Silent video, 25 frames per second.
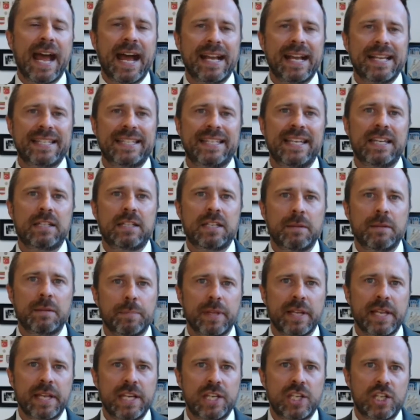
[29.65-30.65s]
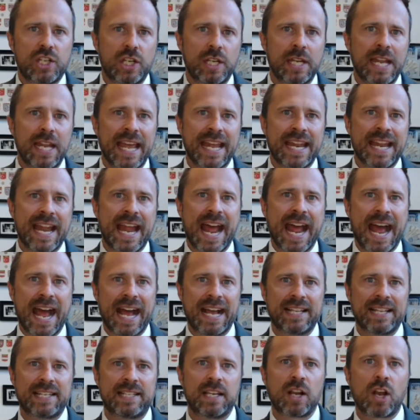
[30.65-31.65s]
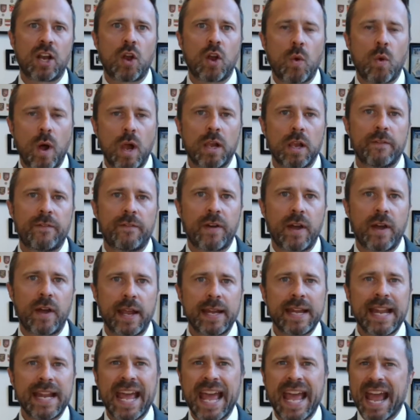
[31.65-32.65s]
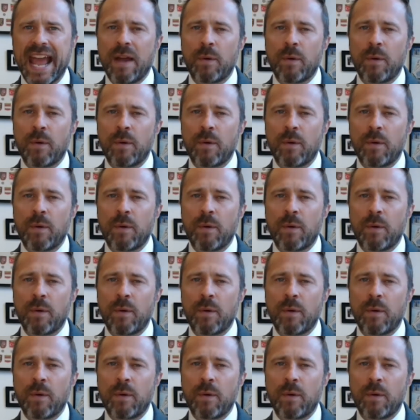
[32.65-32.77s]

asset depletion and an asset qualifying,